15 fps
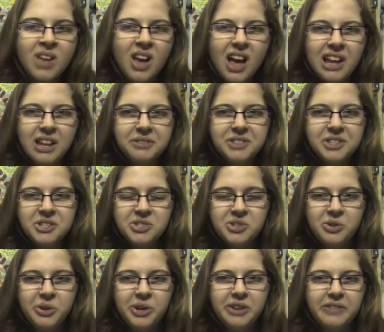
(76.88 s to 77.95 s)
I loved the
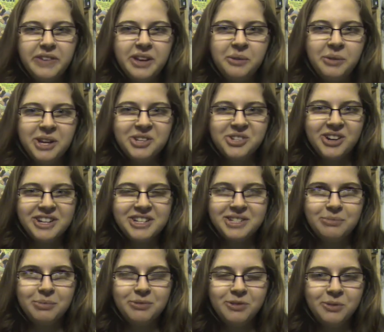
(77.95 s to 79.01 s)
story of Earwig trying
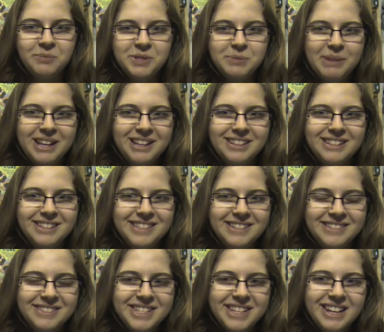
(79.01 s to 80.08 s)
to perform spells
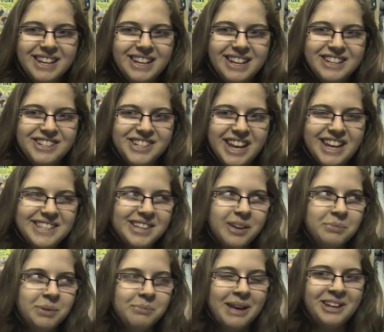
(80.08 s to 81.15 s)
and chase
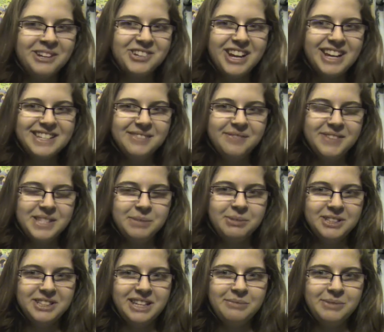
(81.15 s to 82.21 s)
up the Mandrake's
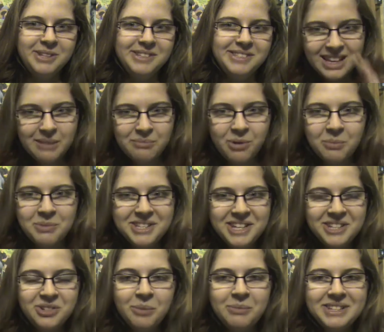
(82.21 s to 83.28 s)
invisible demons, and
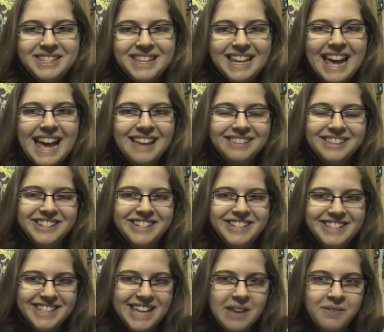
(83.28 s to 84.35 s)
promising Thomas the Cat that
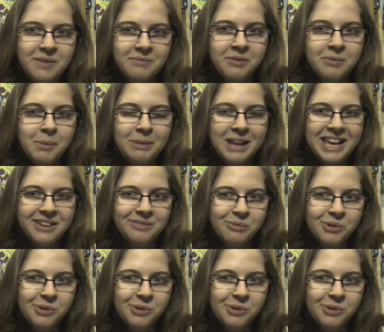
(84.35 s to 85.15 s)
she'd save him from a plague of